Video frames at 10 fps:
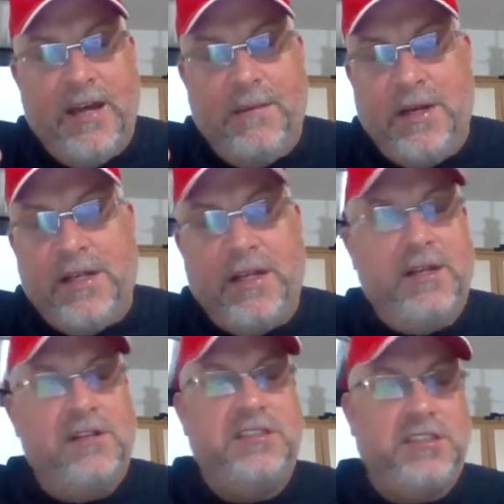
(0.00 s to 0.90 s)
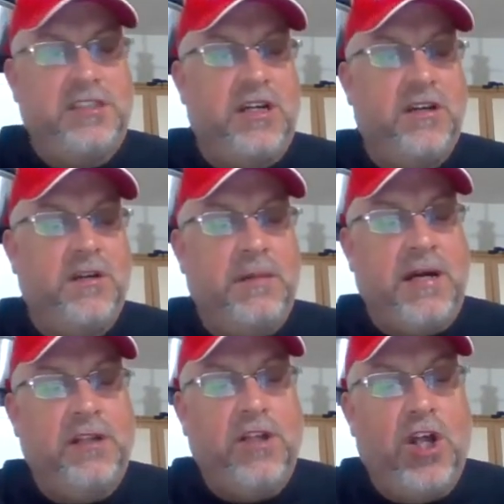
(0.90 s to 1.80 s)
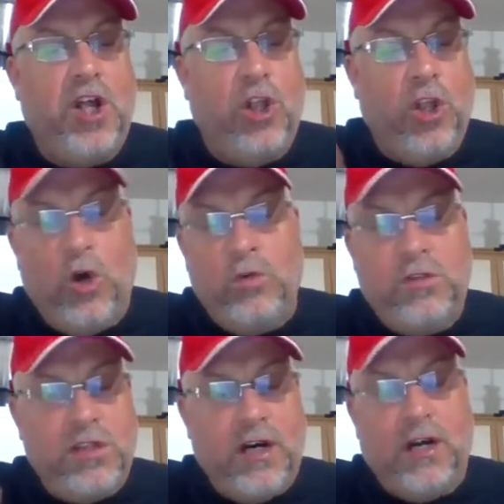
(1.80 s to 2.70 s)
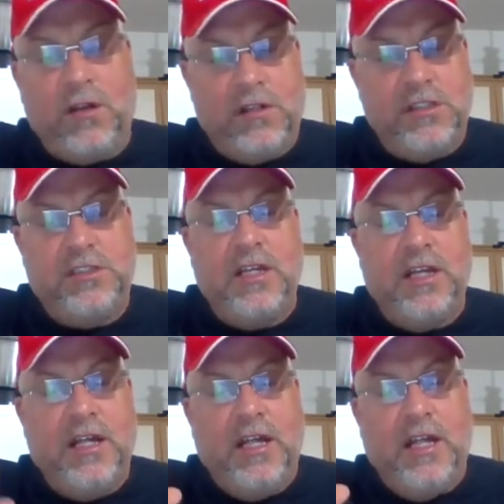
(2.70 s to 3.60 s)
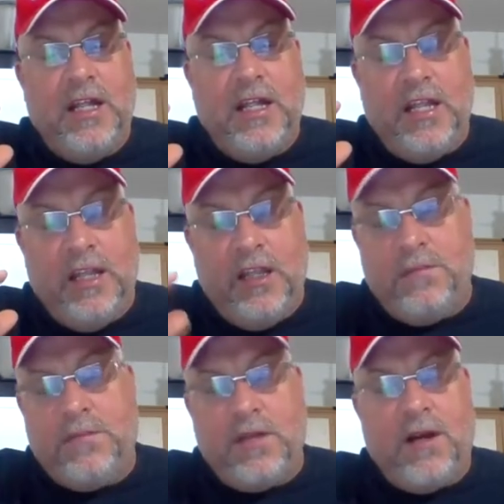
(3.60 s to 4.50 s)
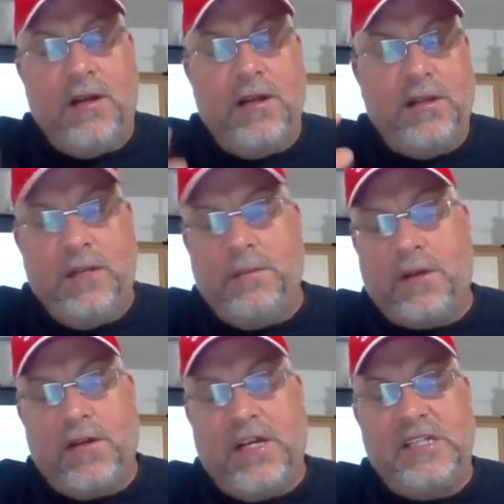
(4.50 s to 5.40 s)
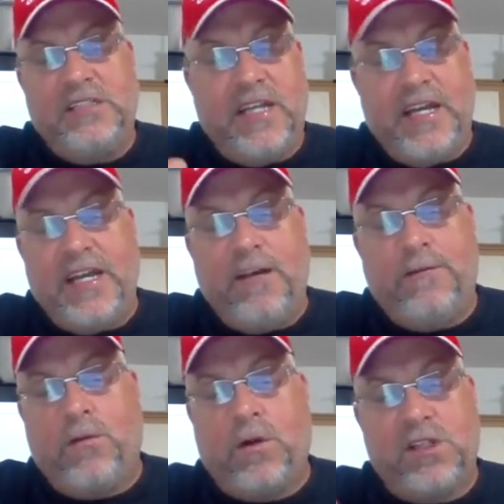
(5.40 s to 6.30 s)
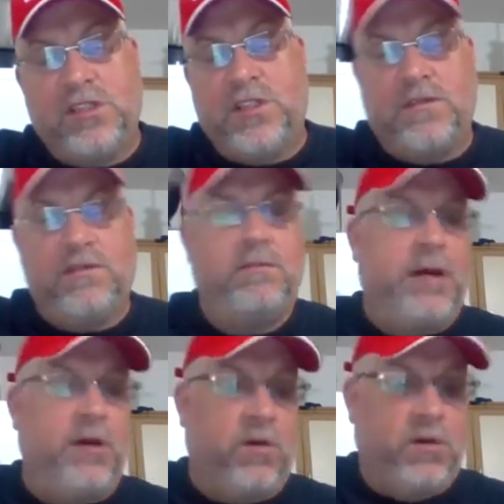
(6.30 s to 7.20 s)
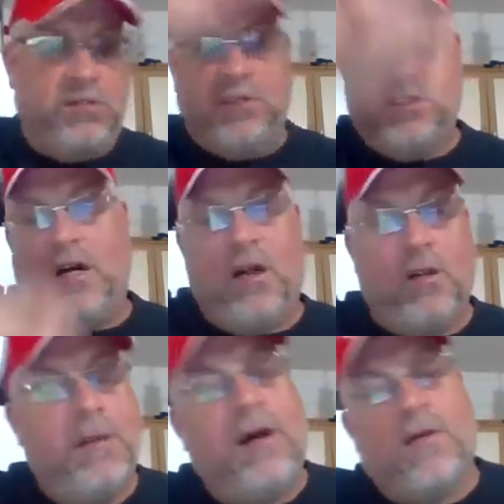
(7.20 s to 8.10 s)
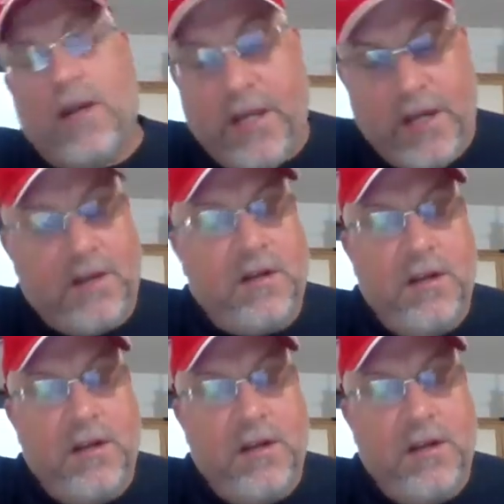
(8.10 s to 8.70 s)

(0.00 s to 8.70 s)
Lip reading: But, this is talking about low tolerance, libtard Democrats they have for conservative minorities. It's all about right here.